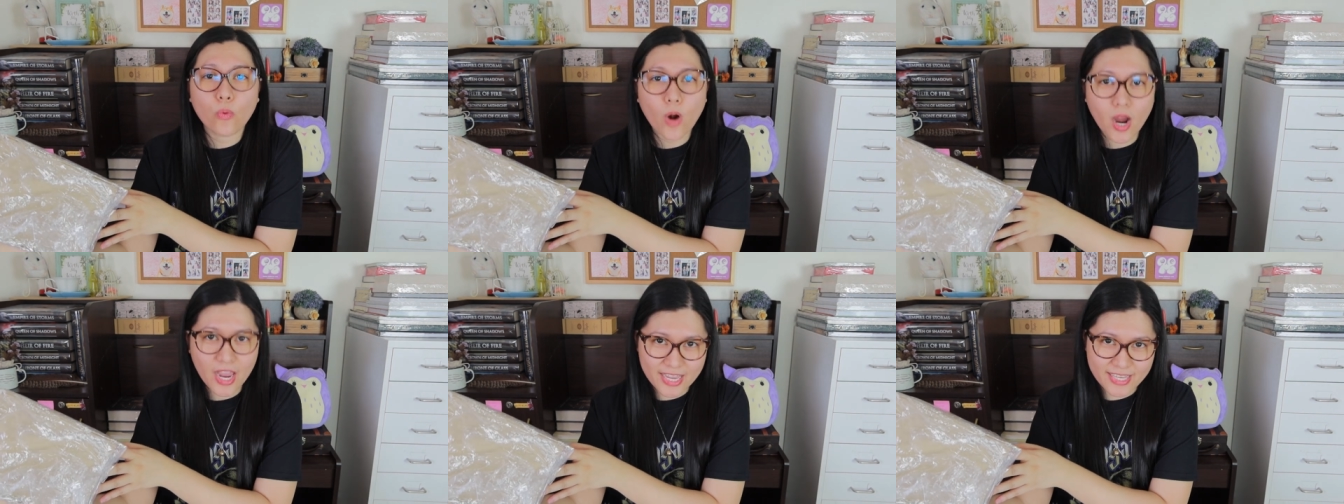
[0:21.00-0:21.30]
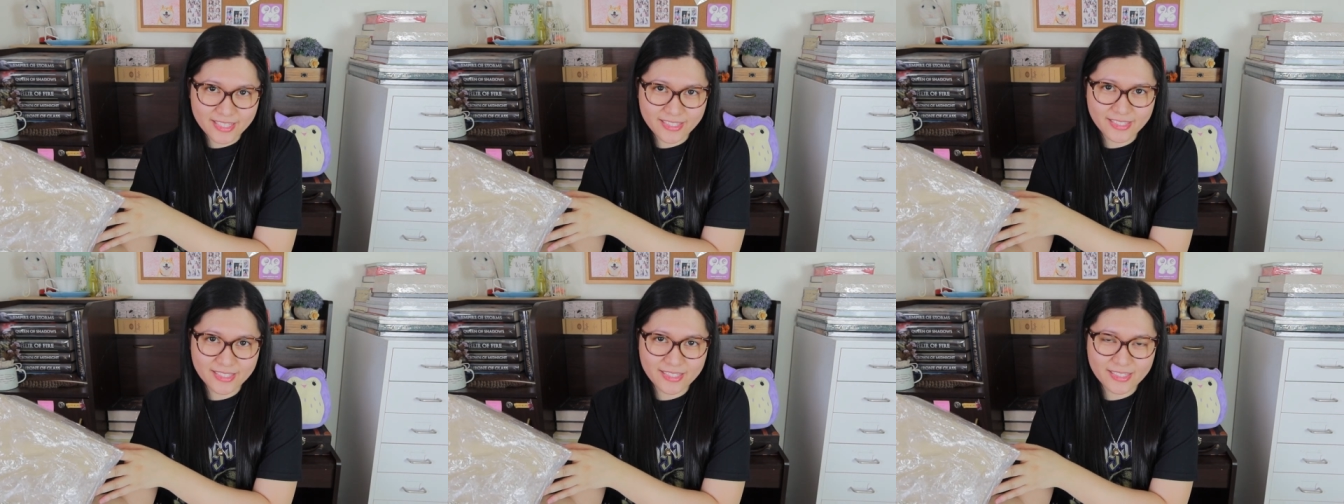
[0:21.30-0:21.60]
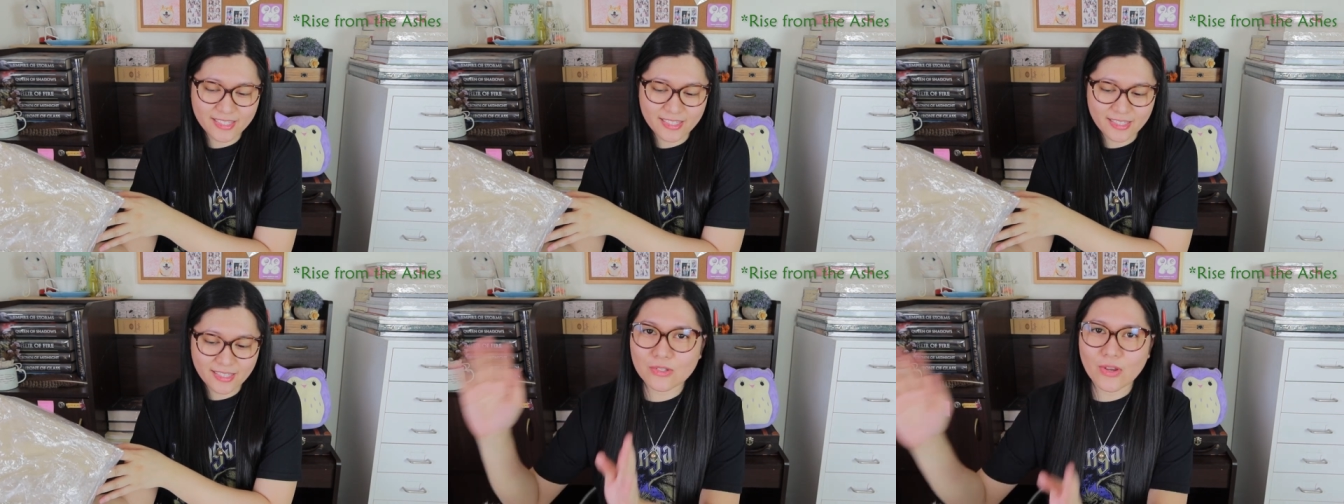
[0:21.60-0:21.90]
rice.
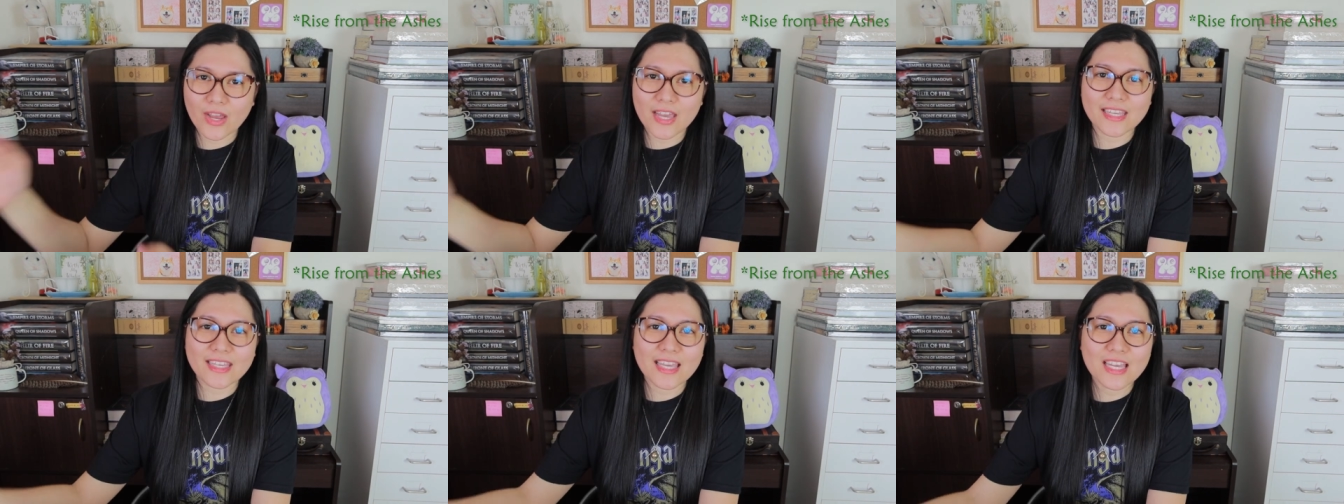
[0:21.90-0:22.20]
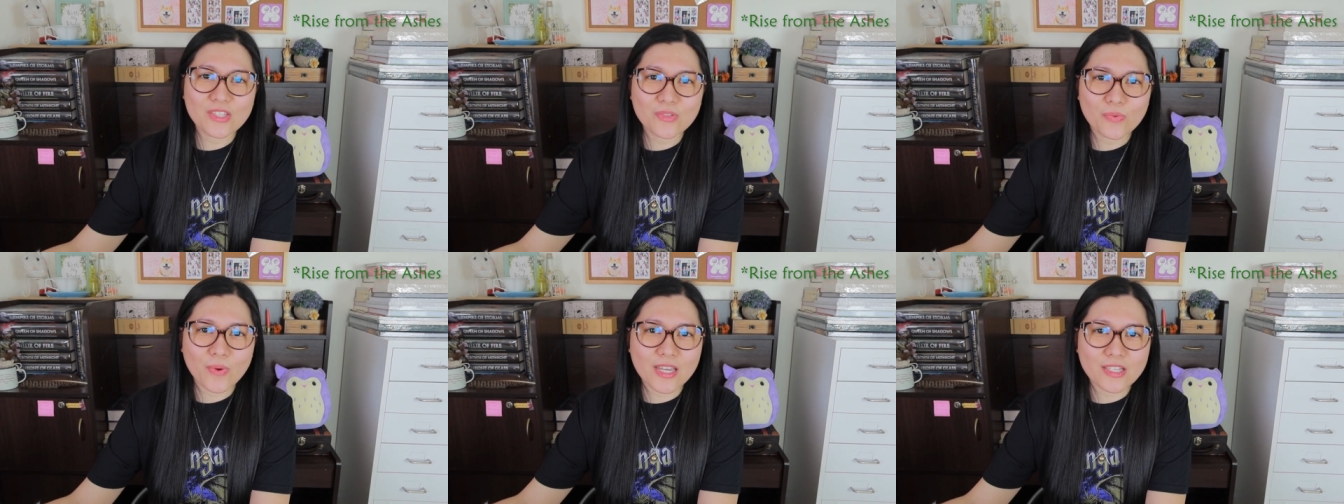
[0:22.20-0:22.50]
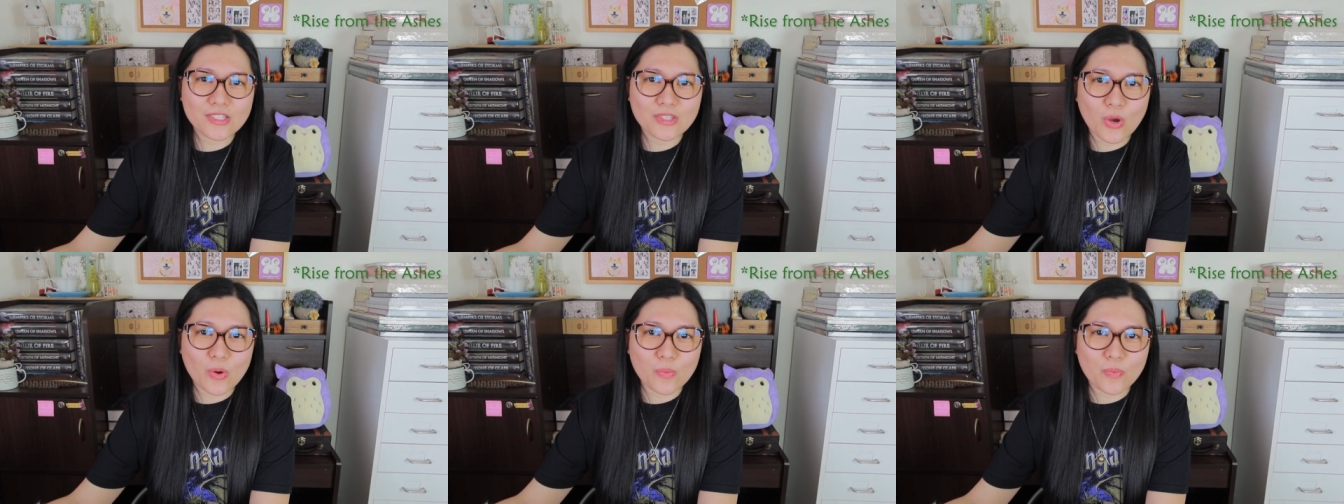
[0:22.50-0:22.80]
So I can't
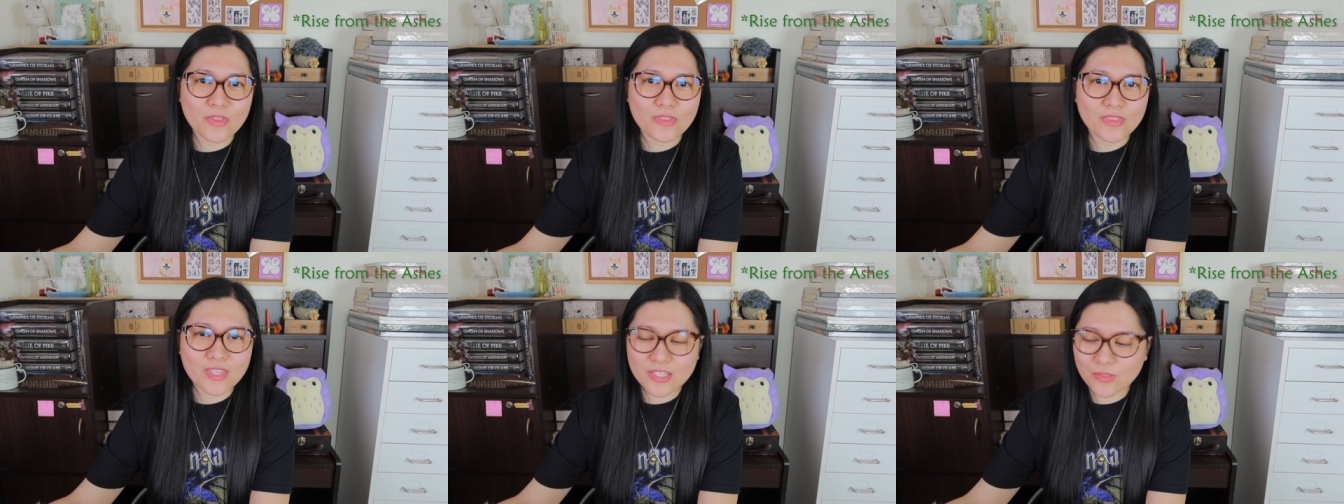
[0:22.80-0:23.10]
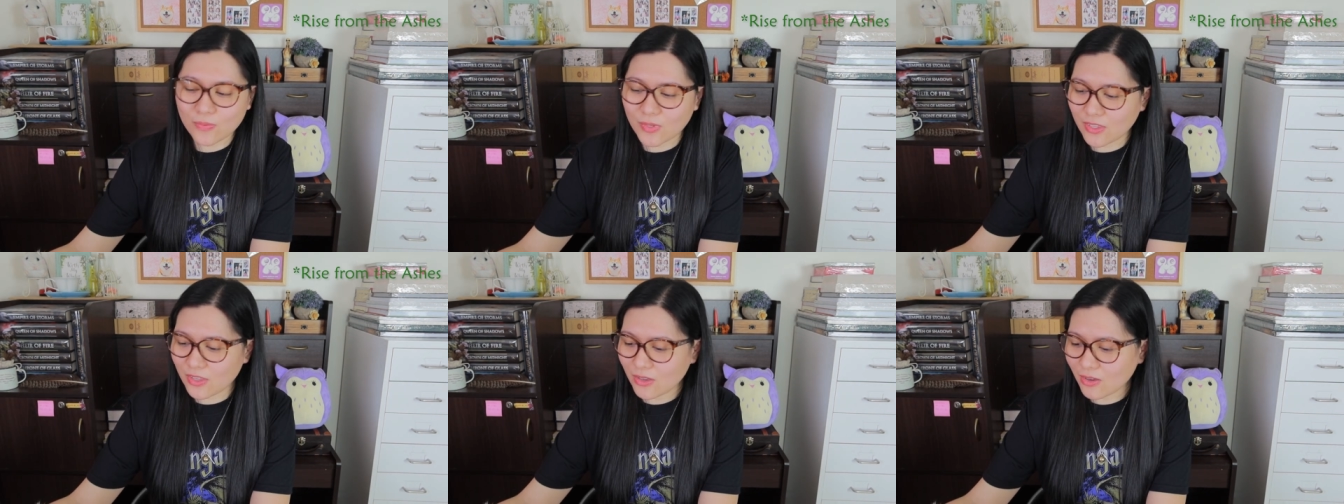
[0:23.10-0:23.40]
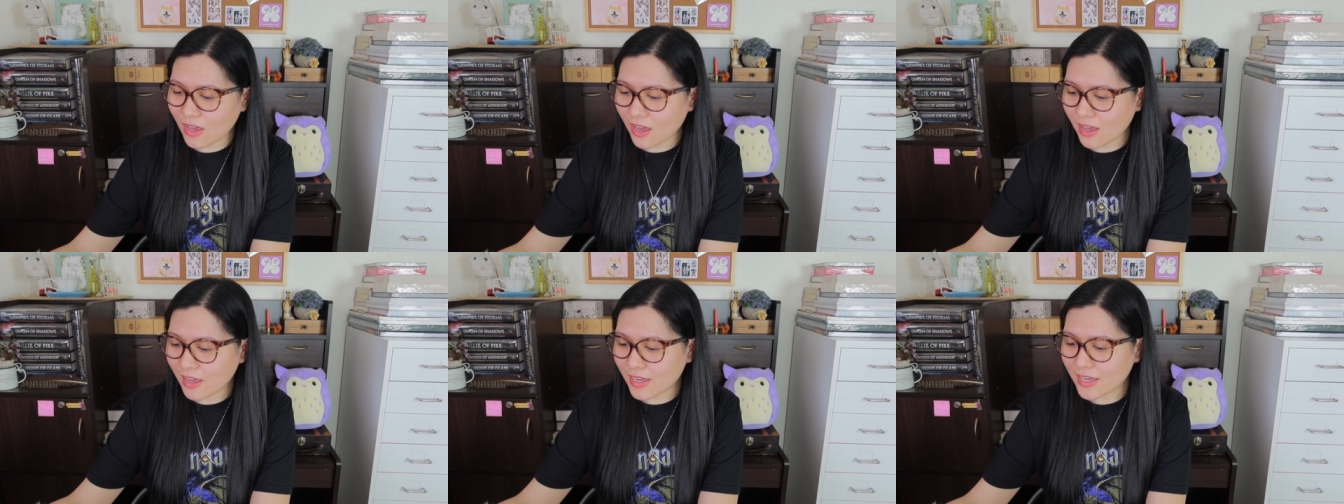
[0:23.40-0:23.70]
wait to open this with
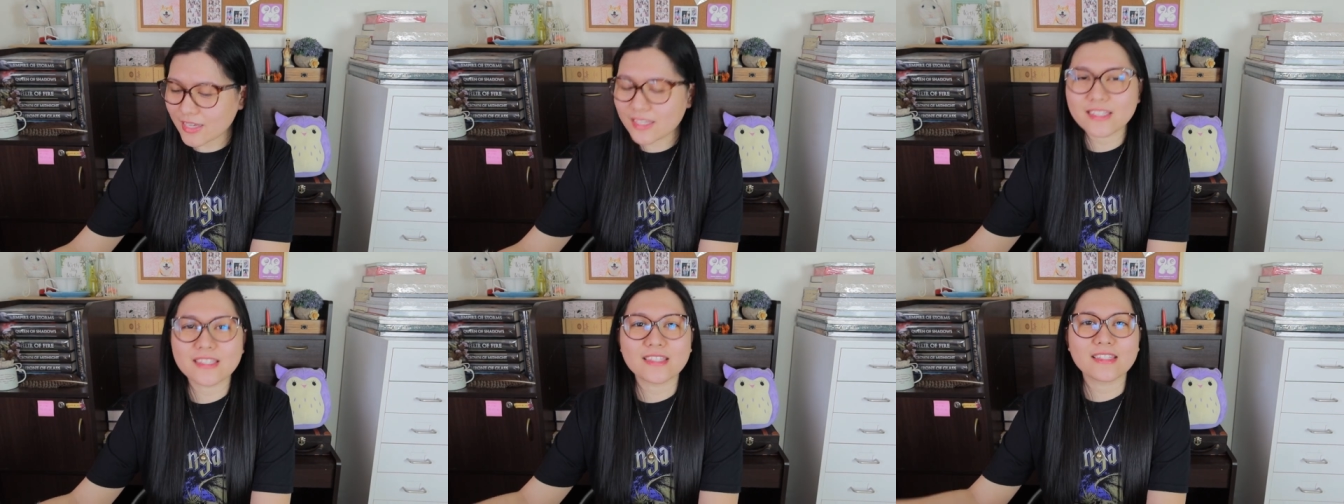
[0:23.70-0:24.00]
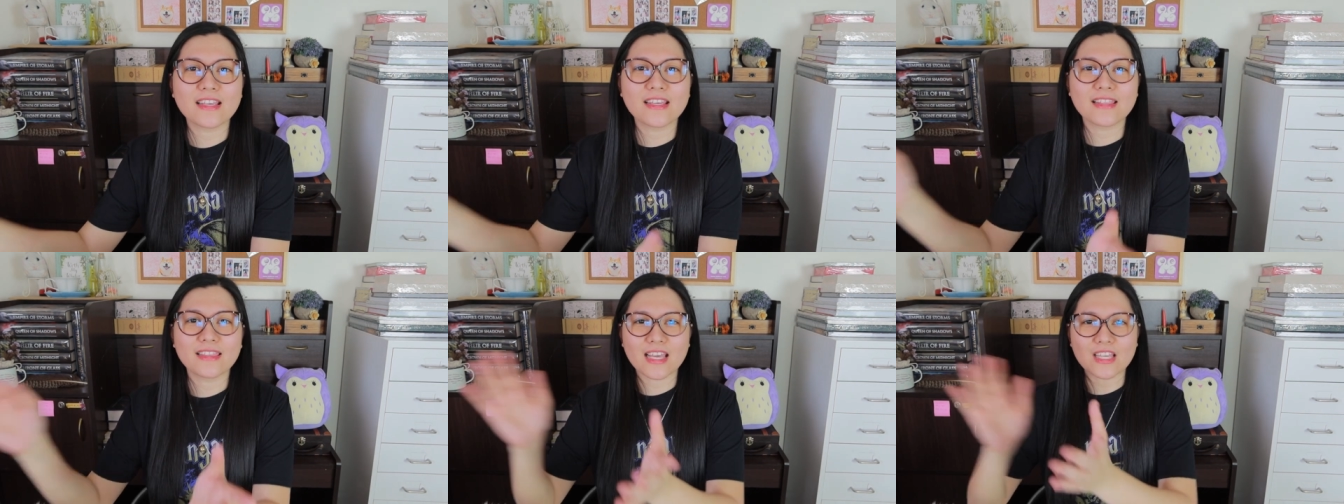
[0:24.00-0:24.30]
you guys.